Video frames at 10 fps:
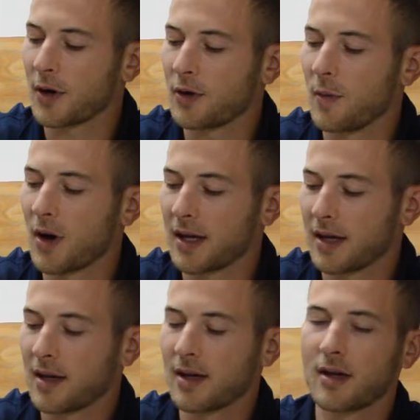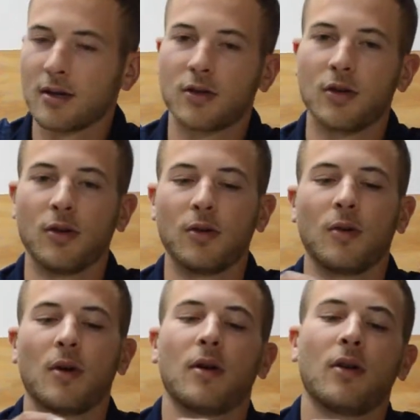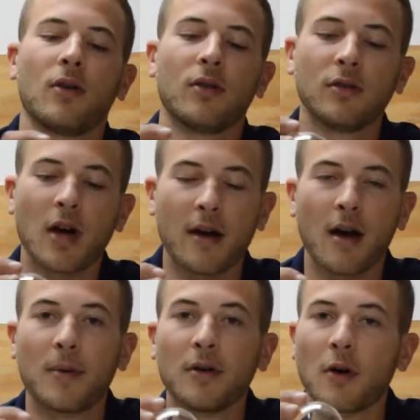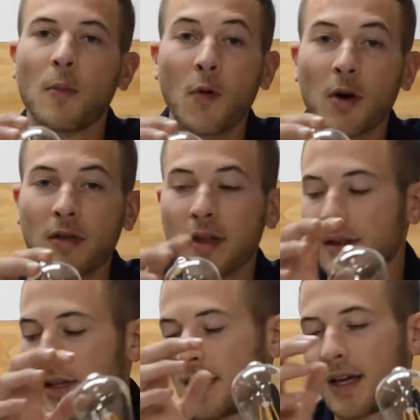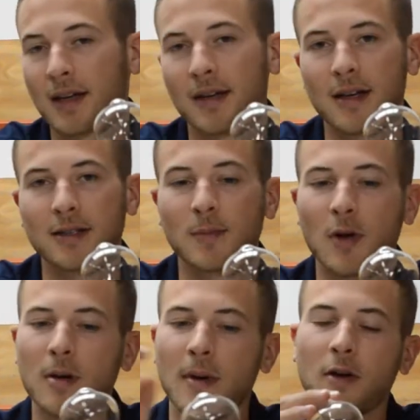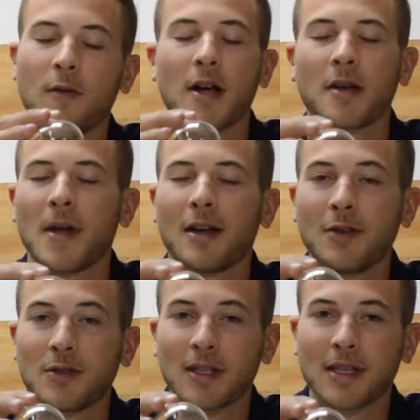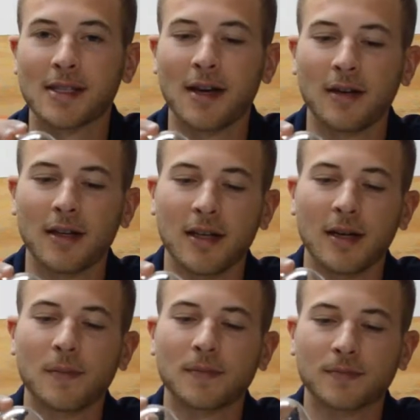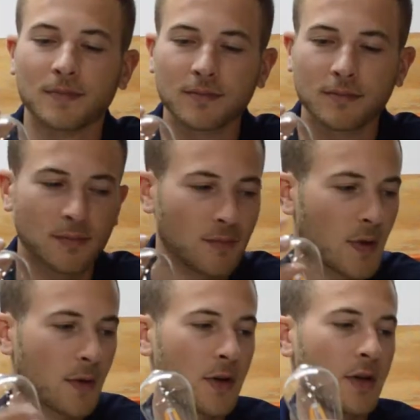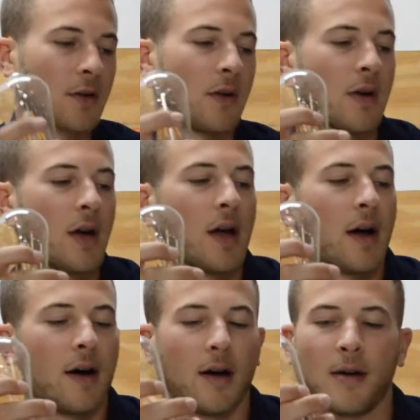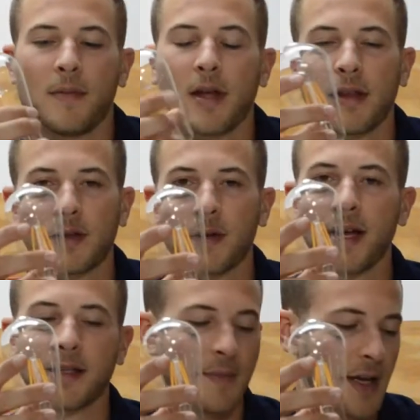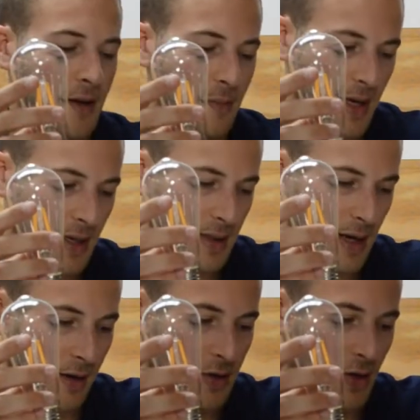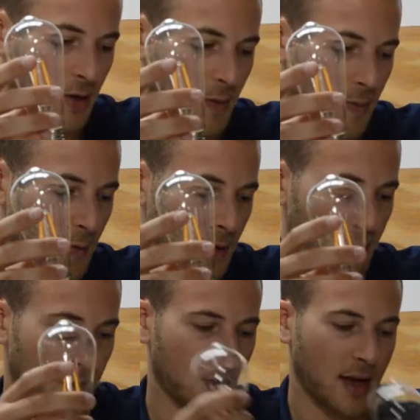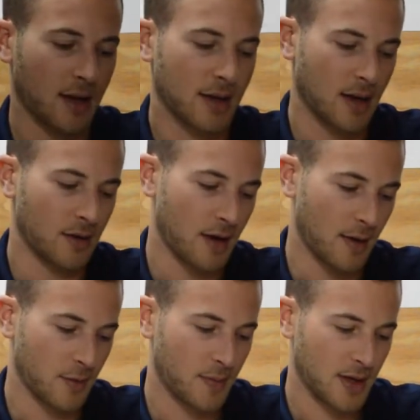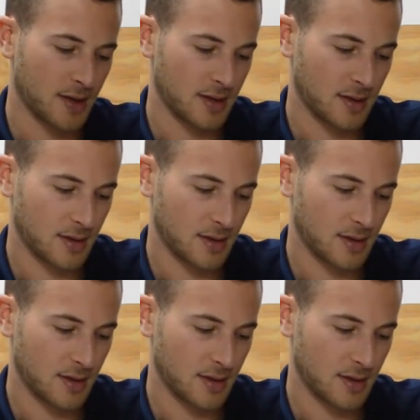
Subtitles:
you want it to light up a little more than the incandescent bulb, I would recommend using this LED. Really cool. This one has a medium base, and I'm going to show you one more with a candelabra base.